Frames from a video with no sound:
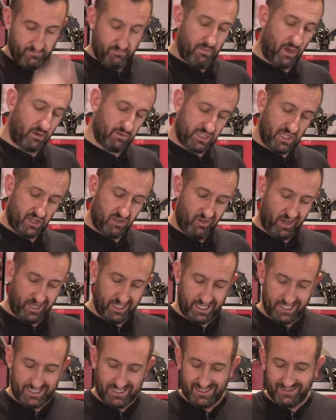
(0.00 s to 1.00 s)

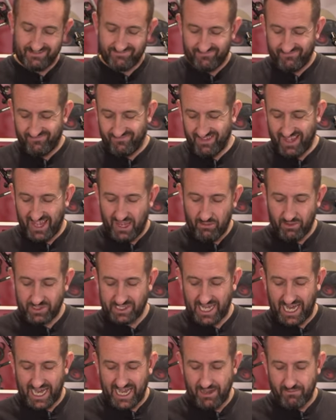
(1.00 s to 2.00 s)
multi-threaded, it was
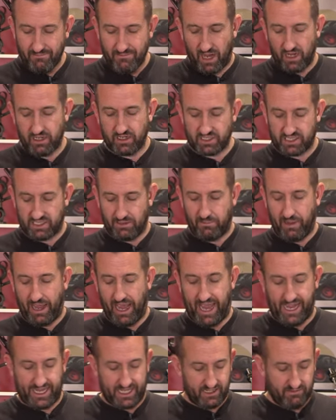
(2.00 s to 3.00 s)
in amongst the
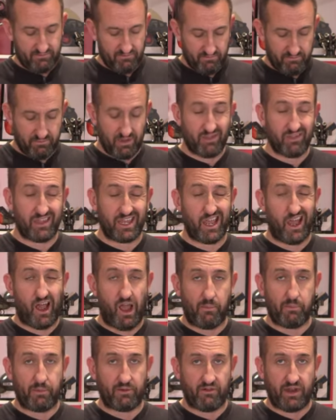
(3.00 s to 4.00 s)
pack, but the
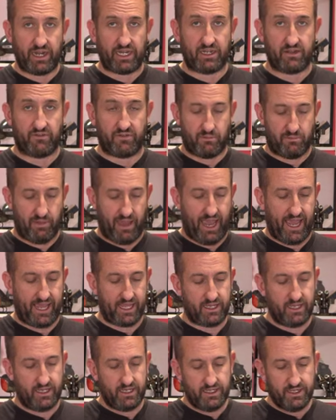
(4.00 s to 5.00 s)
upper end of the pack.
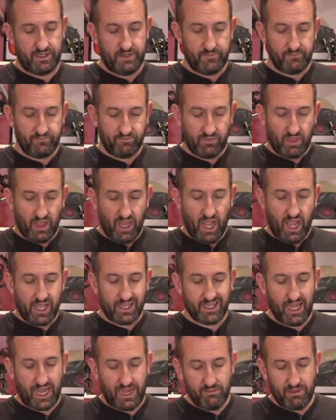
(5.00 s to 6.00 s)

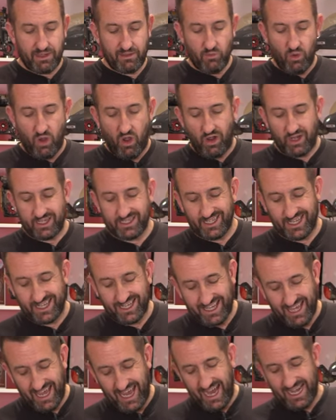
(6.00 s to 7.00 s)
Gaming wise,
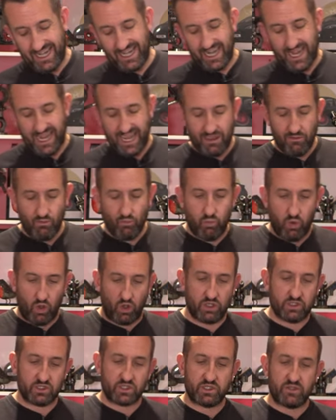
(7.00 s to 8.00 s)
again, it
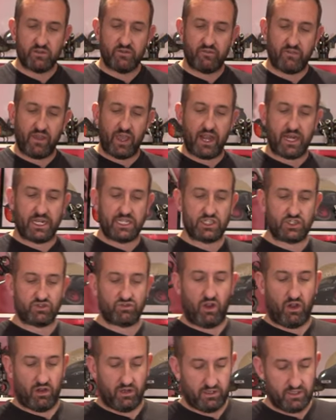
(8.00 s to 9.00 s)
was fairly
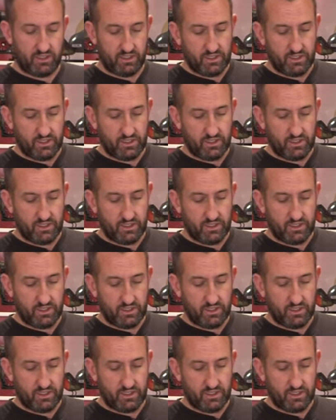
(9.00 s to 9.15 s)
strong.